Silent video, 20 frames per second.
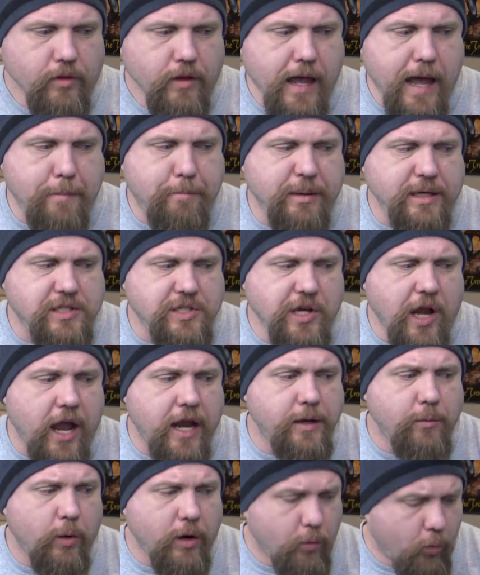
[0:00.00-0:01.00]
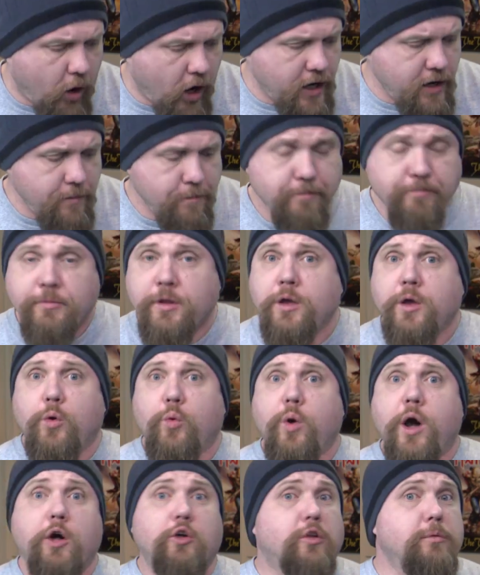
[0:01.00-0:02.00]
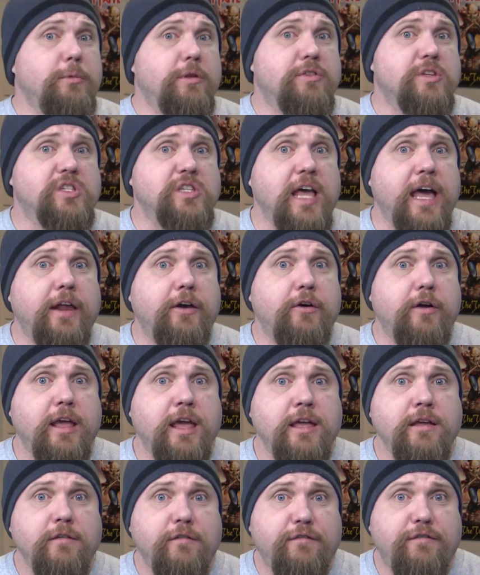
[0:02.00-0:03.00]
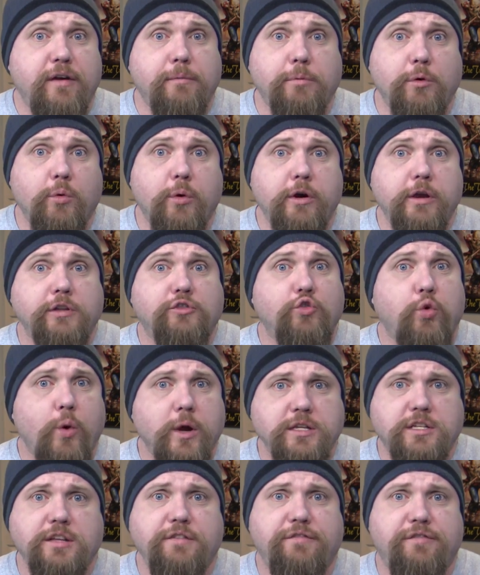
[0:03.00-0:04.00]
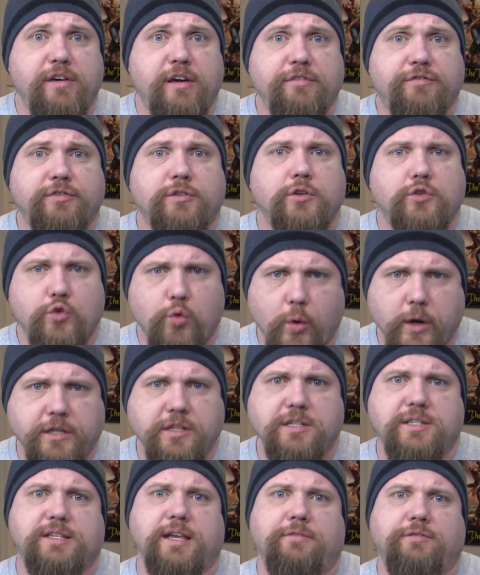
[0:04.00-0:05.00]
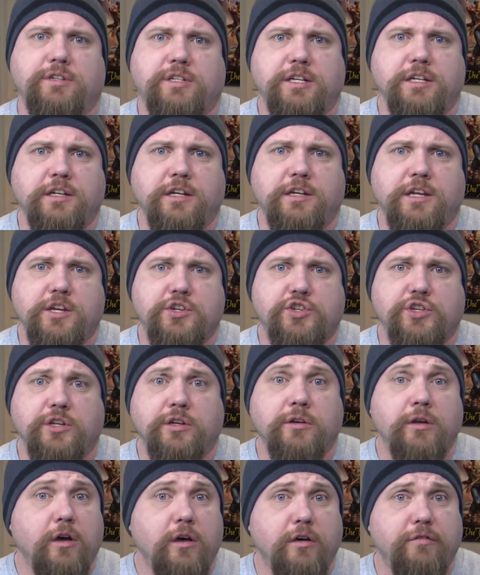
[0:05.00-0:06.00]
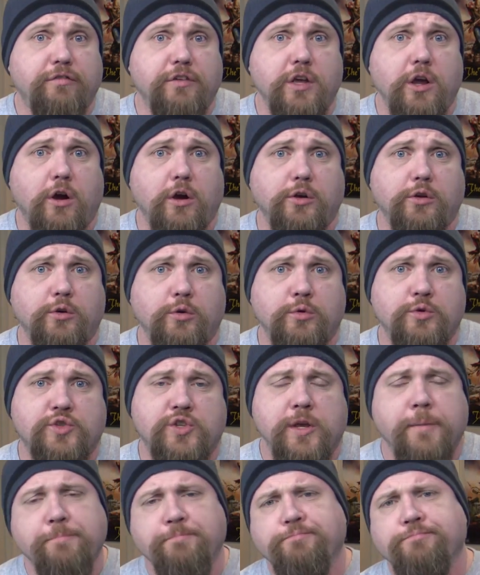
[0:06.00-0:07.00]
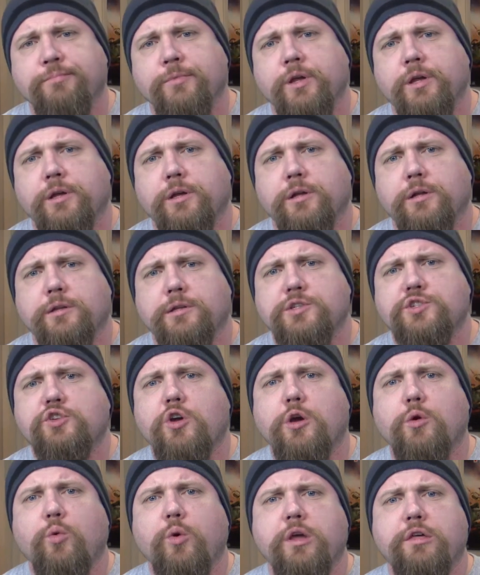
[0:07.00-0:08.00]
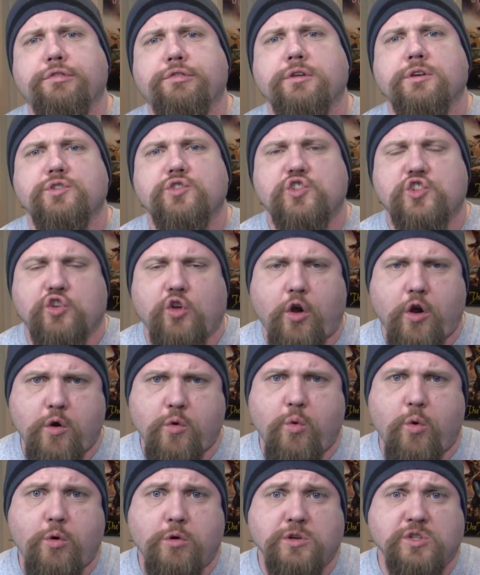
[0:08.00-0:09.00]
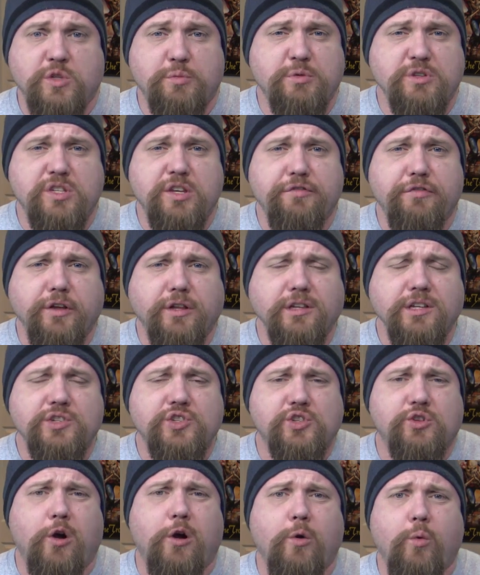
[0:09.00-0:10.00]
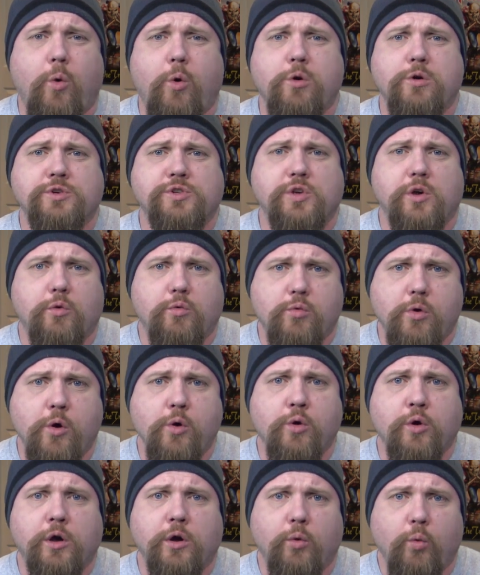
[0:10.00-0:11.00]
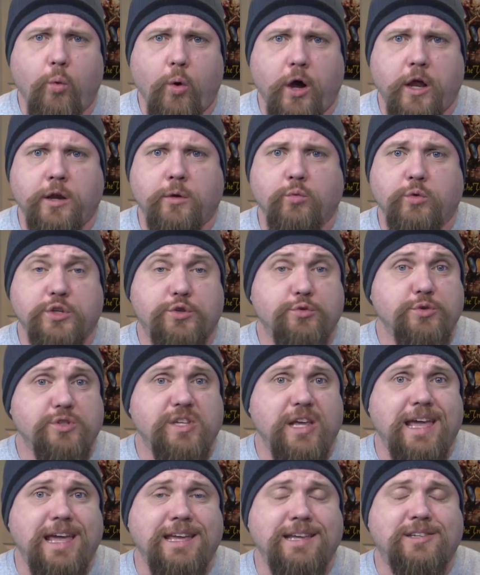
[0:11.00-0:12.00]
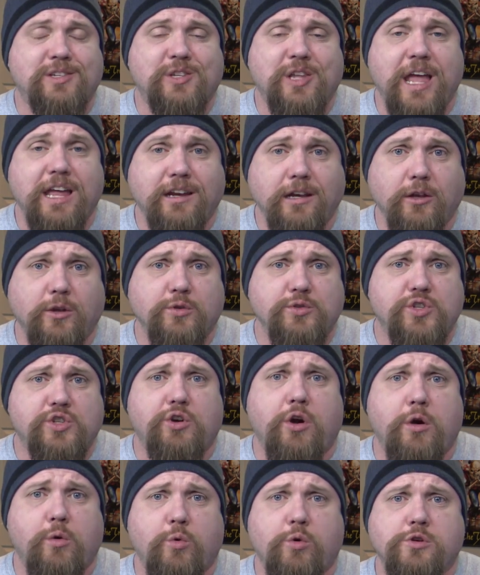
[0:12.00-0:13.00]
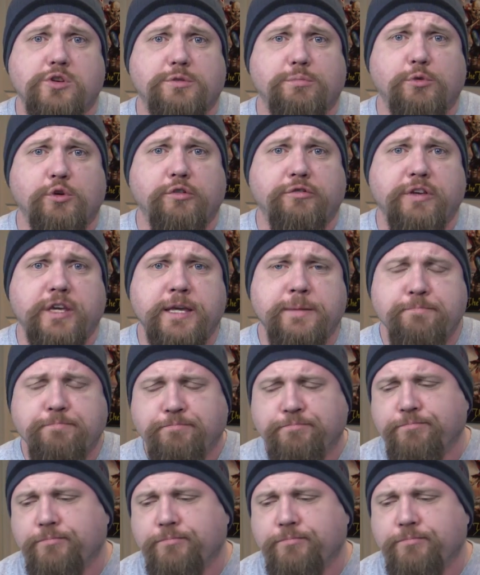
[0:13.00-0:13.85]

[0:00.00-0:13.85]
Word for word: Epyx 911, welcome to the Saturday, February 25th, 2017 edition of VR News. Let's start with Star Wars, specifically Star Wars Rogue One, which was a standalone Star Wars movie.